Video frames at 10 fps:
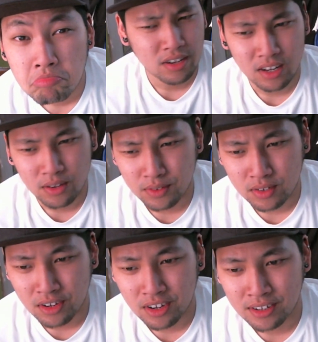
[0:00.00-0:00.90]
I love the
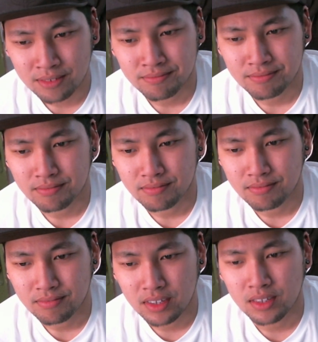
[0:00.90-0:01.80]
song.
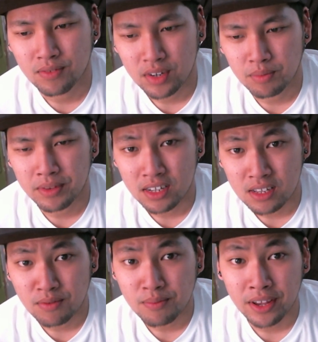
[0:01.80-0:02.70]
And the video made it
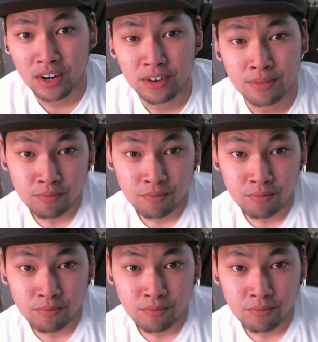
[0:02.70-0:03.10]
even better.